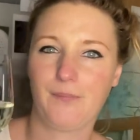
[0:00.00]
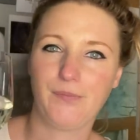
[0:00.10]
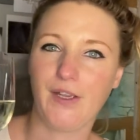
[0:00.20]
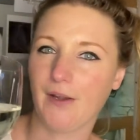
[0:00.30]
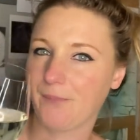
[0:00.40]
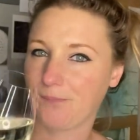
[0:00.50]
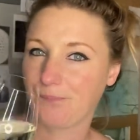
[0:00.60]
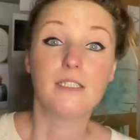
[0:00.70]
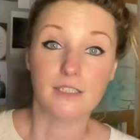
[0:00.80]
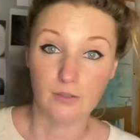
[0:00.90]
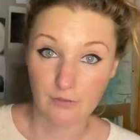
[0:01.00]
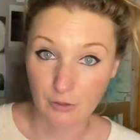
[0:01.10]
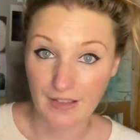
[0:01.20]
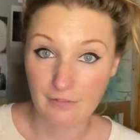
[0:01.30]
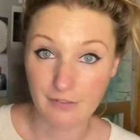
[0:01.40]
Yeah. So I've
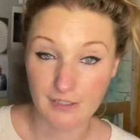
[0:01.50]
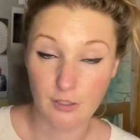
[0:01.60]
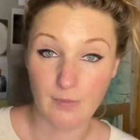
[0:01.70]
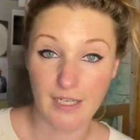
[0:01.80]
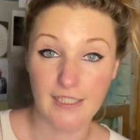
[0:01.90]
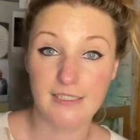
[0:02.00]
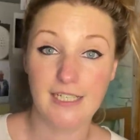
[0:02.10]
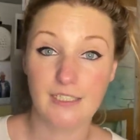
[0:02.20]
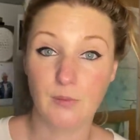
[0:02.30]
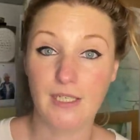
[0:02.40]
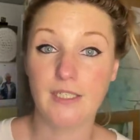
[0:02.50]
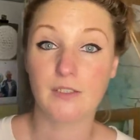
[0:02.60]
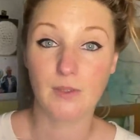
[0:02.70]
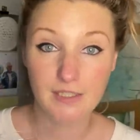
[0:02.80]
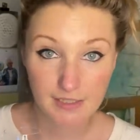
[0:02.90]
got that fight on my hands next week,
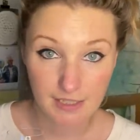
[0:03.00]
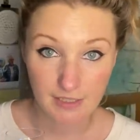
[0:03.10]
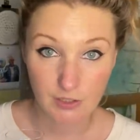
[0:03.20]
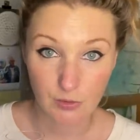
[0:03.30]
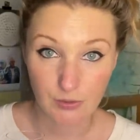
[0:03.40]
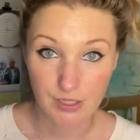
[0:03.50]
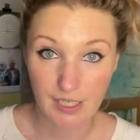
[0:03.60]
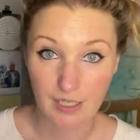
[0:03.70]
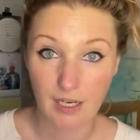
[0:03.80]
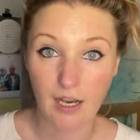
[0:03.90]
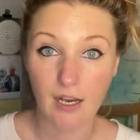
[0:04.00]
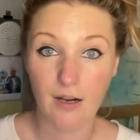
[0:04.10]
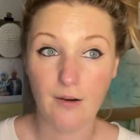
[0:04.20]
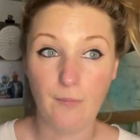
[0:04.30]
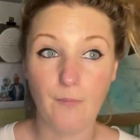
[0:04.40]
as well as seed sorting.
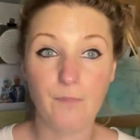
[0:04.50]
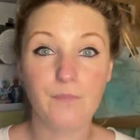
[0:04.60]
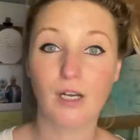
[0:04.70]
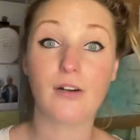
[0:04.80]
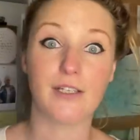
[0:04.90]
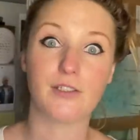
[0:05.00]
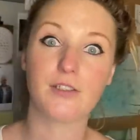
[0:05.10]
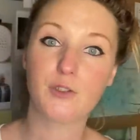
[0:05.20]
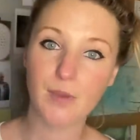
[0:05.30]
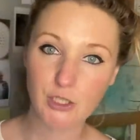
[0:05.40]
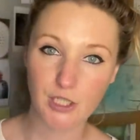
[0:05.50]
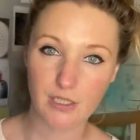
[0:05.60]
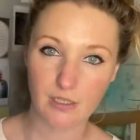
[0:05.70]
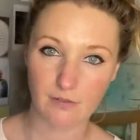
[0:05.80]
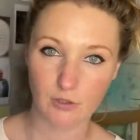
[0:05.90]
Okay, so the spreadsheet
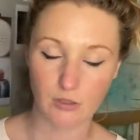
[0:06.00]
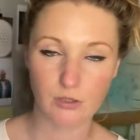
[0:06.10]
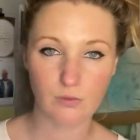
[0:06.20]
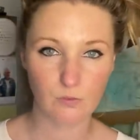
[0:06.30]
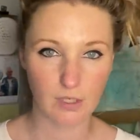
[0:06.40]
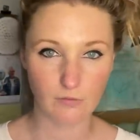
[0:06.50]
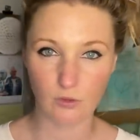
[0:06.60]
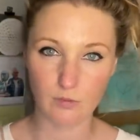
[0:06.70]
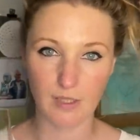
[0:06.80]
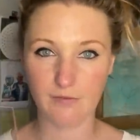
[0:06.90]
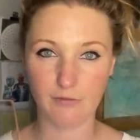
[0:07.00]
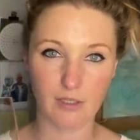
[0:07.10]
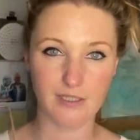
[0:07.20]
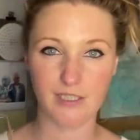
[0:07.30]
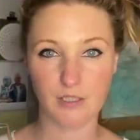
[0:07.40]
that I've got, where I've got all my
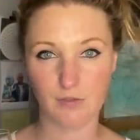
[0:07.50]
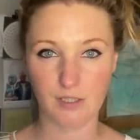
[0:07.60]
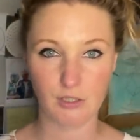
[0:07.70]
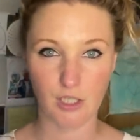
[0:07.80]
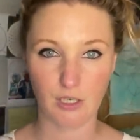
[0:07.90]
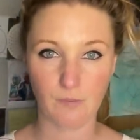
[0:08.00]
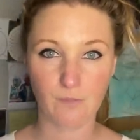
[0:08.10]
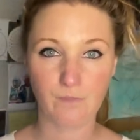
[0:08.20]
varieties for this year,